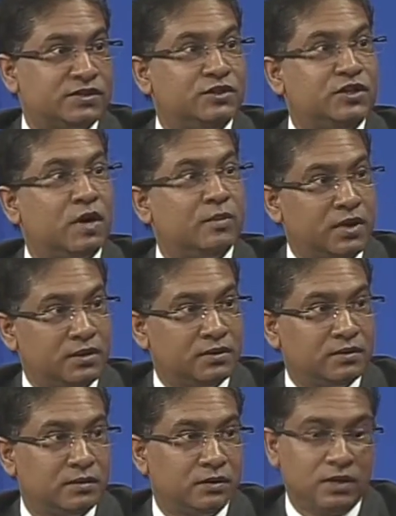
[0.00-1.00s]

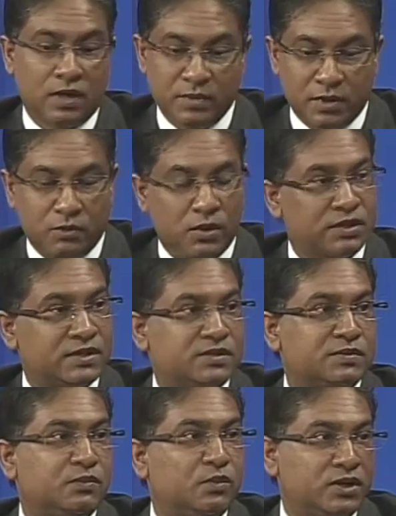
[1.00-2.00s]
Double what is
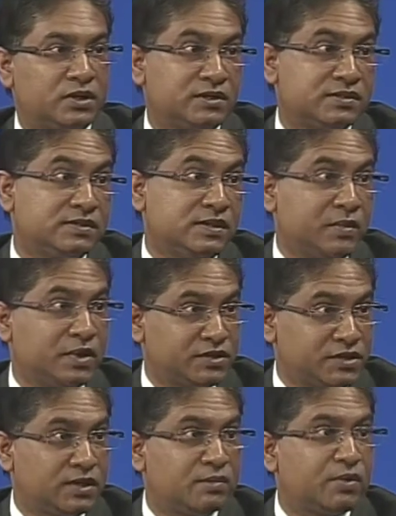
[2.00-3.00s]
the
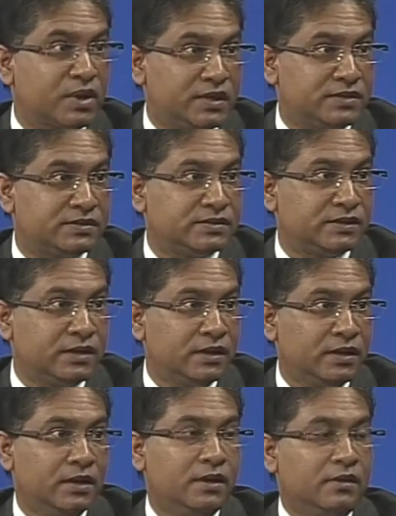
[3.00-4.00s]
budgeted price.
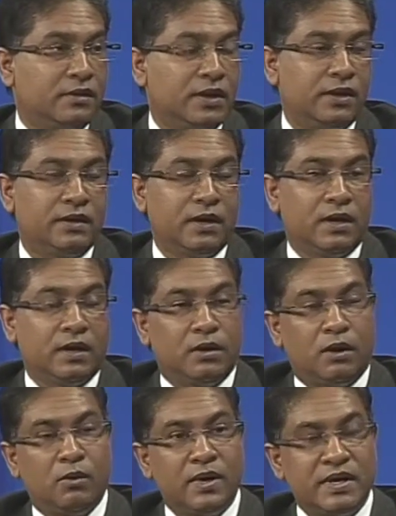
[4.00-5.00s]
Right?
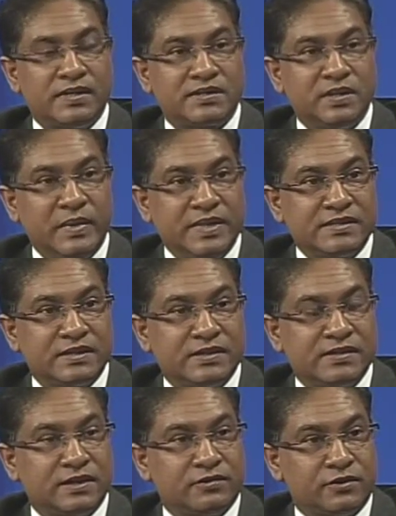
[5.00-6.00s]
Our estimates at the
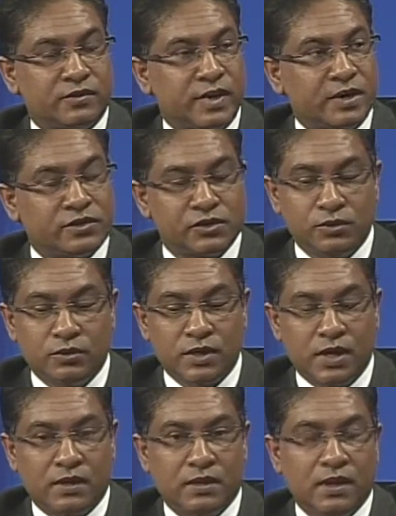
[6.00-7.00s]
central bank show
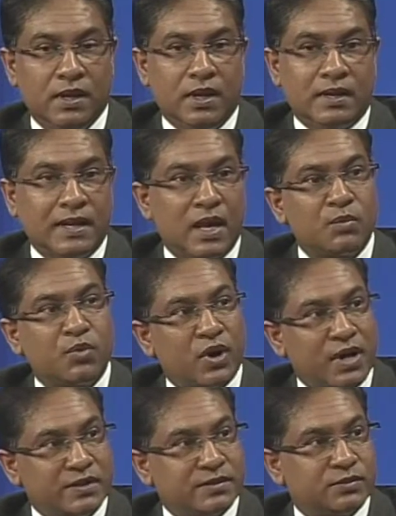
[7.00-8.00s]
that that
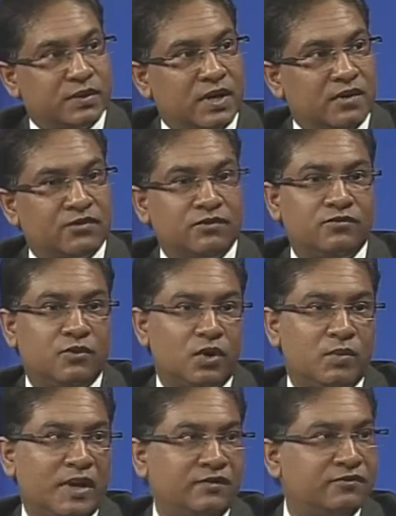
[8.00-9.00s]
price would have to fall
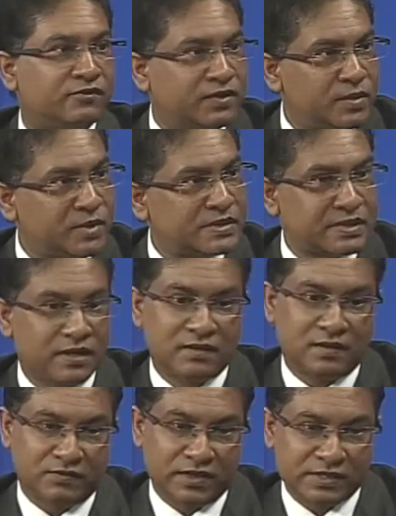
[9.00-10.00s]
by 50%,
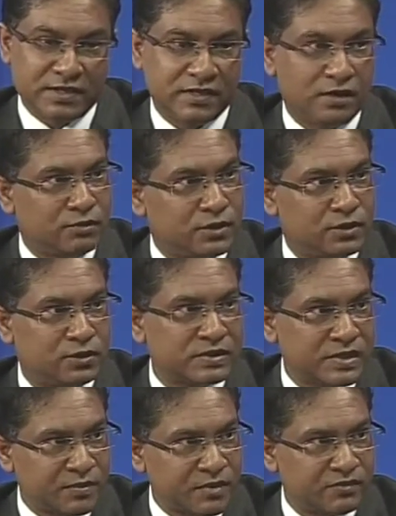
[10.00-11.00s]
obviously down to
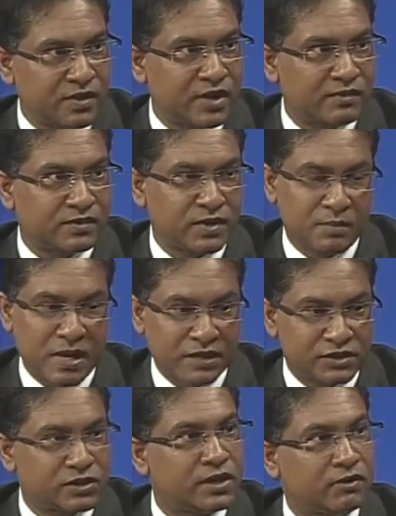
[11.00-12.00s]
$2.75 to
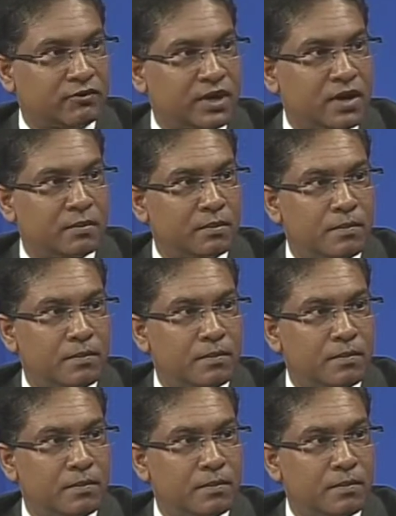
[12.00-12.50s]
match Henry Hub